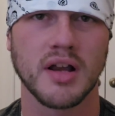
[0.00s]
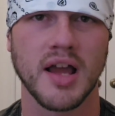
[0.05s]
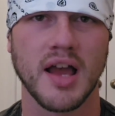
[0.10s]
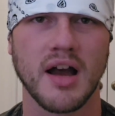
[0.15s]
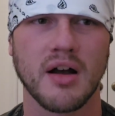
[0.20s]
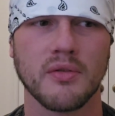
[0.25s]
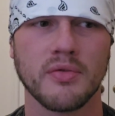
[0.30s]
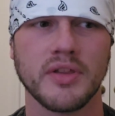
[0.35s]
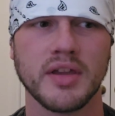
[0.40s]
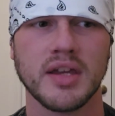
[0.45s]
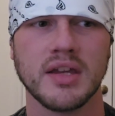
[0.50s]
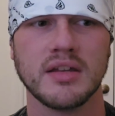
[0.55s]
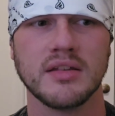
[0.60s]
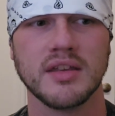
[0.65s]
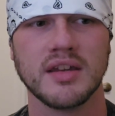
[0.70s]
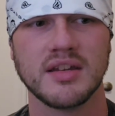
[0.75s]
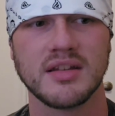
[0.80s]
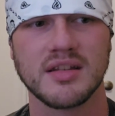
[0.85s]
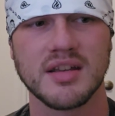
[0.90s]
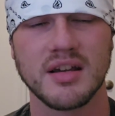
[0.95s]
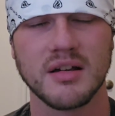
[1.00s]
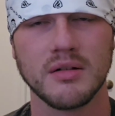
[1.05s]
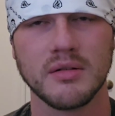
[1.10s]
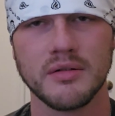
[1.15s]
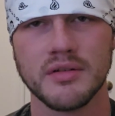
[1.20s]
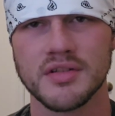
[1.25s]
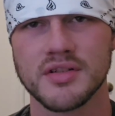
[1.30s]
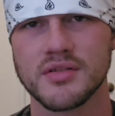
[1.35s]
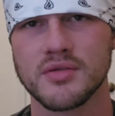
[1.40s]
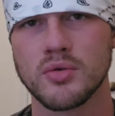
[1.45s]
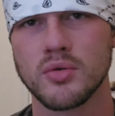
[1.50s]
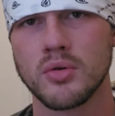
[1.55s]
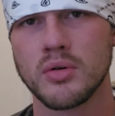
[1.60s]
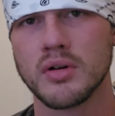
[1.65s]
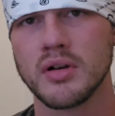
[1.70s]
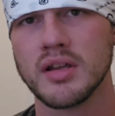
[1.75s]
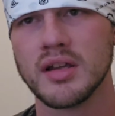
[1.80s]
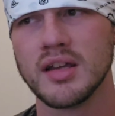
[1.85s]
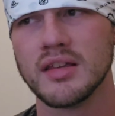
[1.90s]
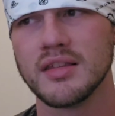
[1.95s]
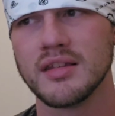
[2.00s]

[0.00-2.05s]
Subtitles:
how they tell the story.